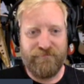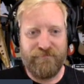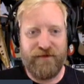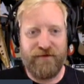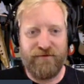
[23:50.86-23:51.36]

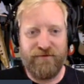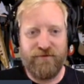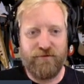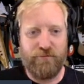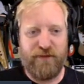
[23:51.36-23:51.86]
Yeah.
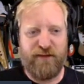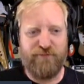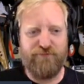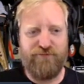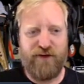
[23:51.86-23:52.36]
Completing
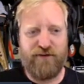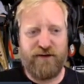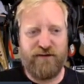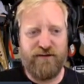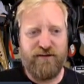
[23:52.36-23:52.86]
a
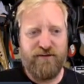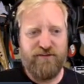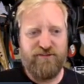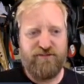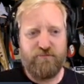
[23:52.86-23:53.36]
very
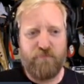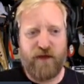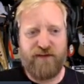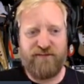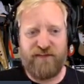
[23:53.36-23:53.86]

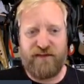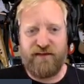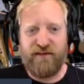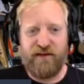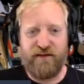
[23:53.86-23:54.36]
spicy,
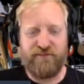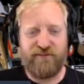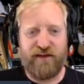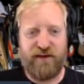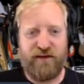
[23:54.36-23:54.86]

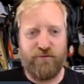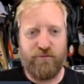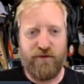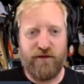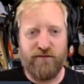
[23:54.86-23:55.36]
exciting
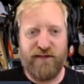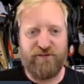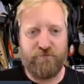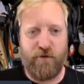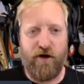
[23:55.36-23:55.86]
rig.
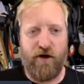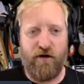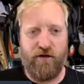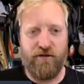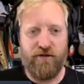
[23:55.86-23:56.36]
Les
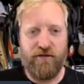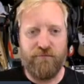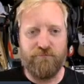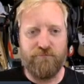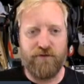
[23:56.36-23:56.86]
Paul,
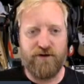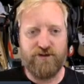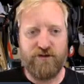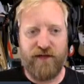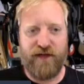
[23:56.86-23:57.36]

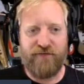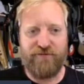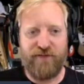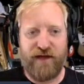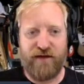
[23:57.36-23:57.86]
Marshall half
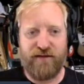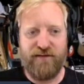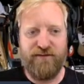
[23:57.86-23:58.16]
stack.